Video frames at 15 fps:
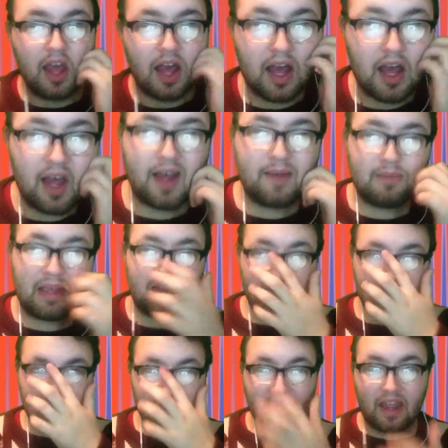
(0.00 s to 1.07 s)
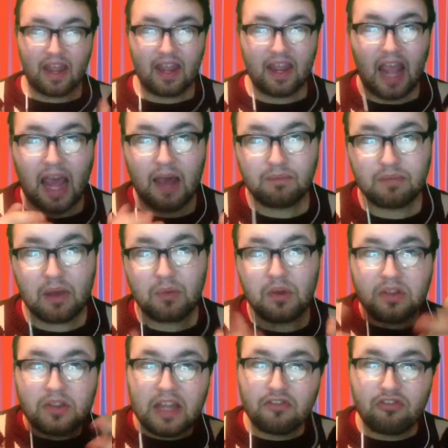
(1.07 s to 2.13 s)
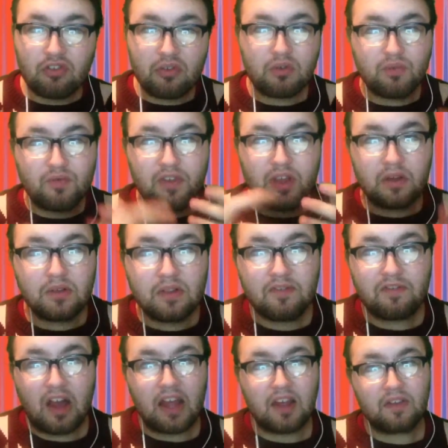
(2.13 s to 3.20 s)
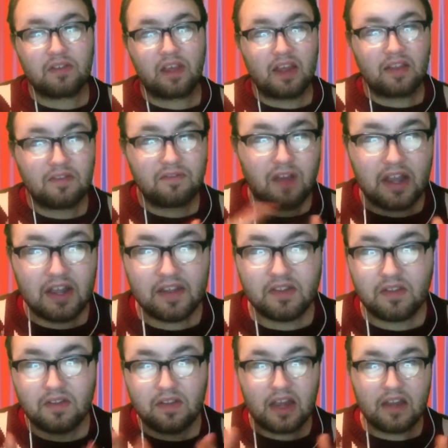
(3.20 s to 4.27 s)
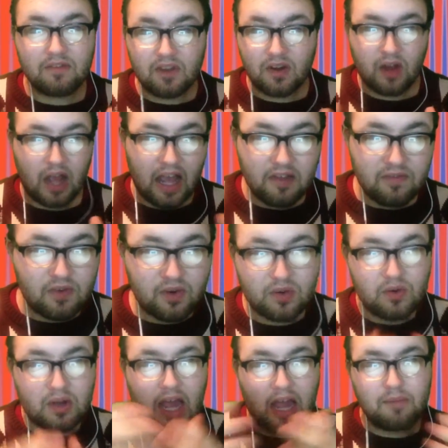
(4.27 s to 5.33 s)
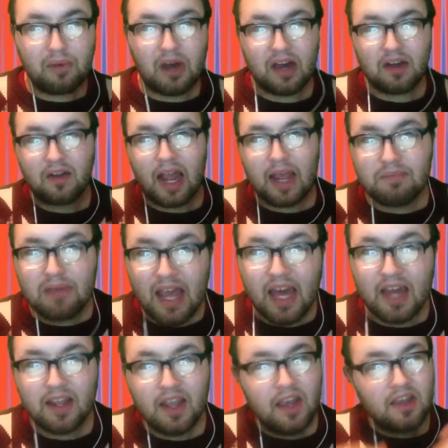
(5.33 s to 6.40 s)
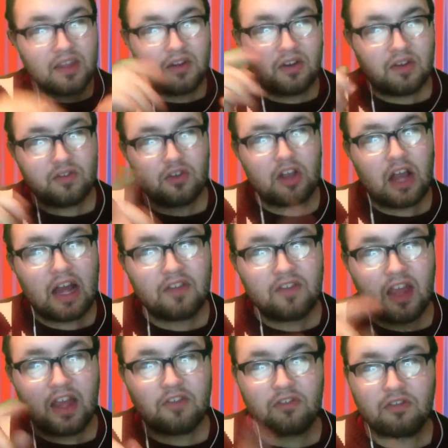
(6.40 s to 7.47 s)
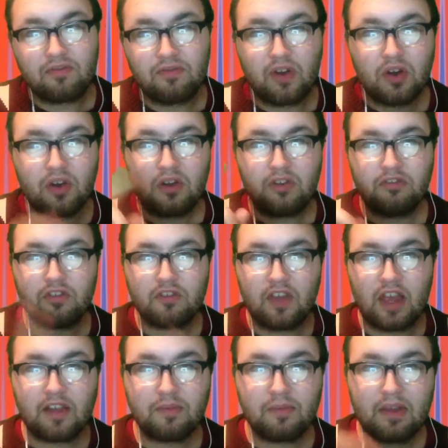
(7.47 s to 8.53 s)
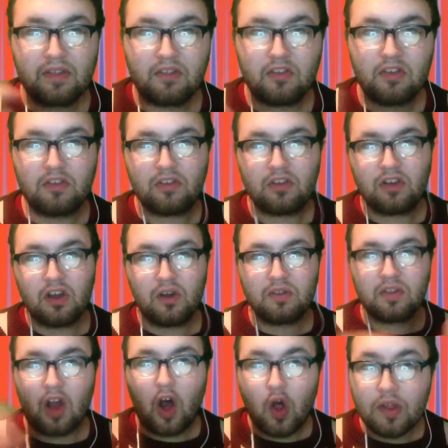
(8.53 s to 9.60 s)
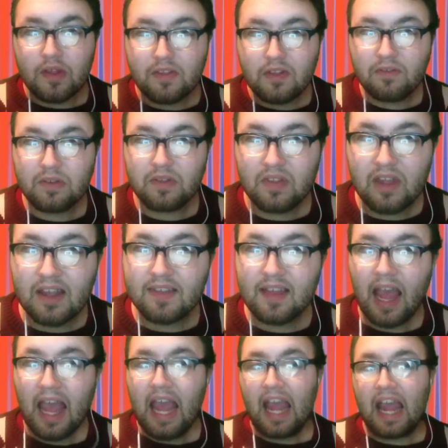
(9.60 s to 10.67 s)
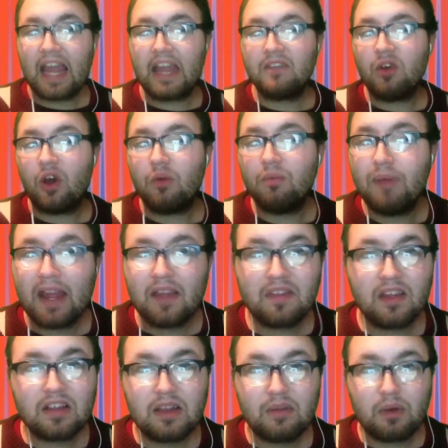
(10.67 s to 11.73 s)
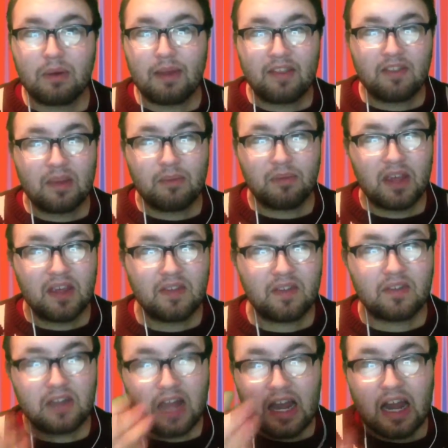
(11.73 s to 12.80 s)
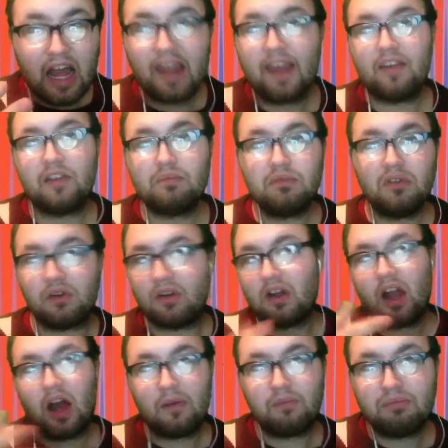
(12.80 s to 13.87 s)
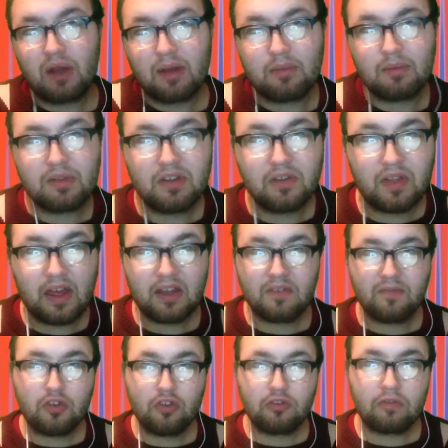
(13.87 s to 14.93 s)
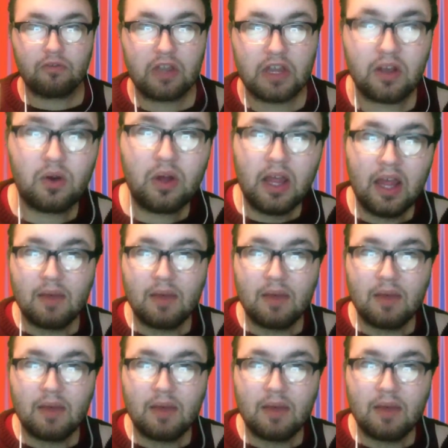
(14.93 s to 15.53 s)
And this is a app that will let you view the files and the findings inside of your iPhone, iPod, or iPad, you know, as your contacts, your photos, your text messages, your notes, all these different things. And basically what my tip is not iExplorer. I'll probably do that in a future video.